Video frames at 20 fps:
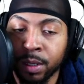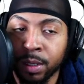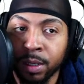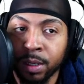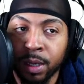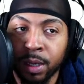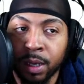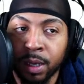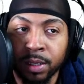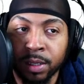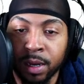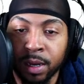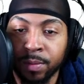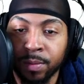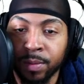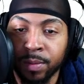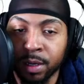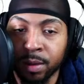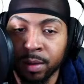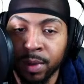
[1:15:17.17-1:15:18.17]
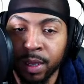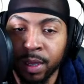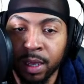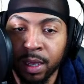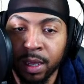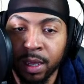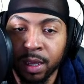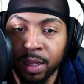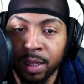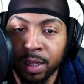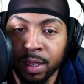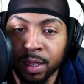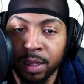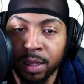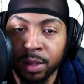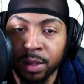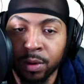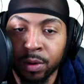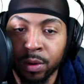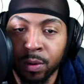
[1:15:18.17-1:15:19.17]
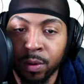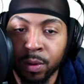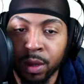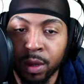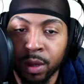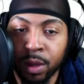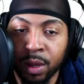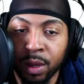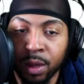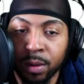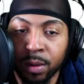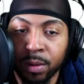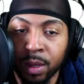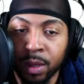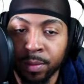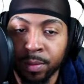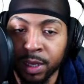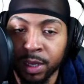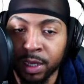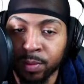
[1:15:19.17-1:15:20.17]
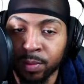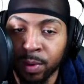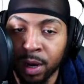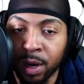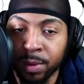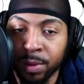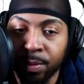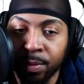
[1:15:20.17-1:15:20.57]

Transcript: not a big demand. It's probably a big